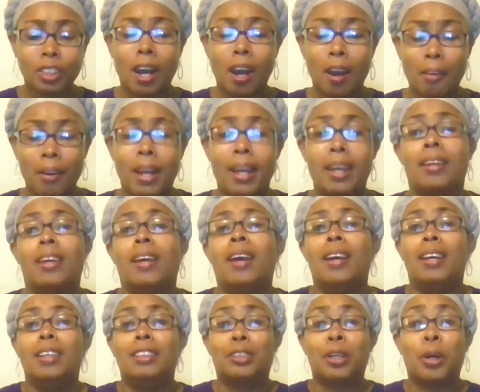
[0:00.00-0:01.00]
All right,
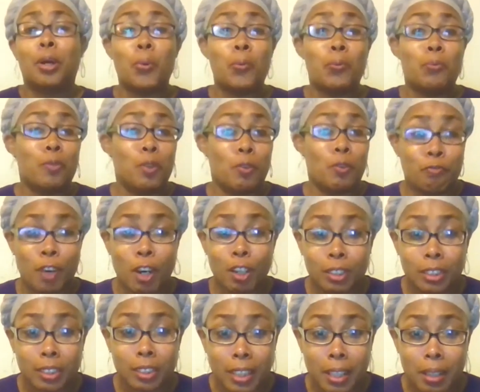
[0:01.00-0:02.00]
so the
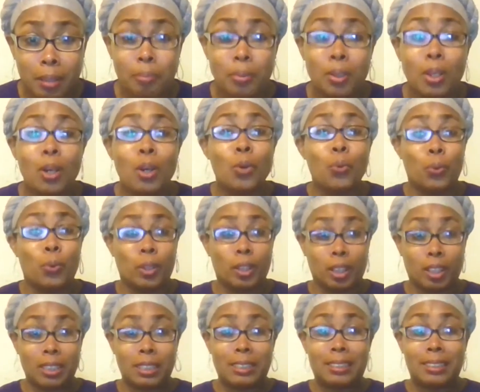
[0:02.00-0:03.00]
first step, we're
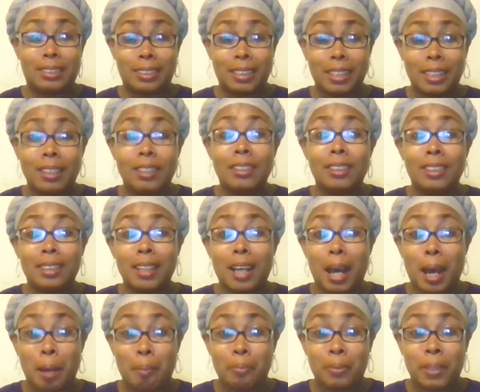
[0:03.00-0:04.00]
going to send the
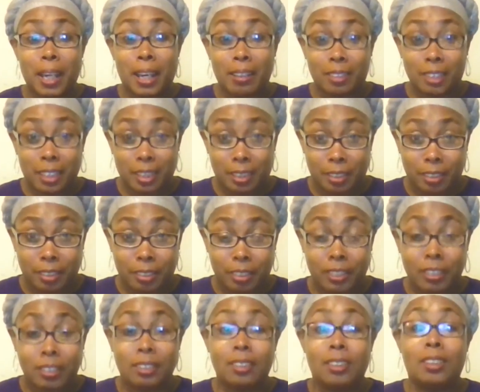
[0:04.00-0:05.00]
opt-out
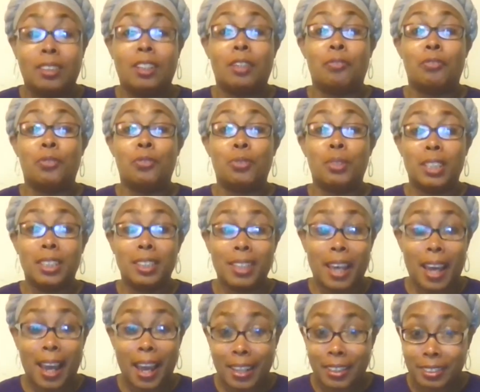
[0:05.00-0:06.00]
letters. If you
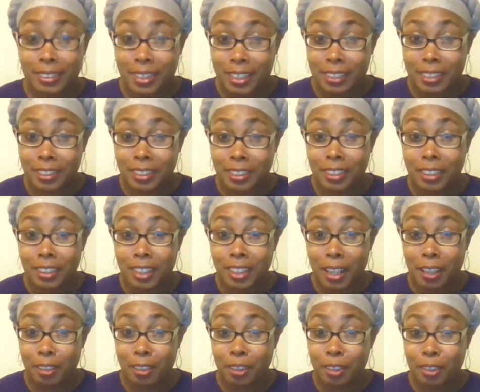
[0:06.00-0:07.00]
need access to the
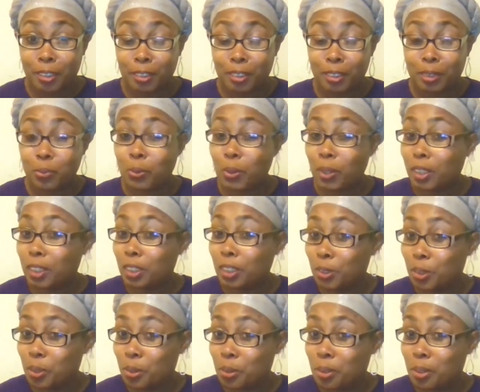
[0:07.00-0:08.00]
letters, where are
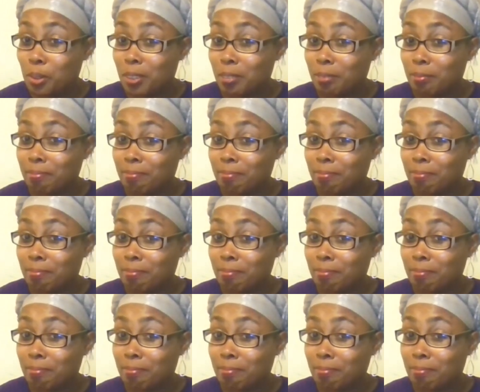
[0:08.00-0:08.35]
you going?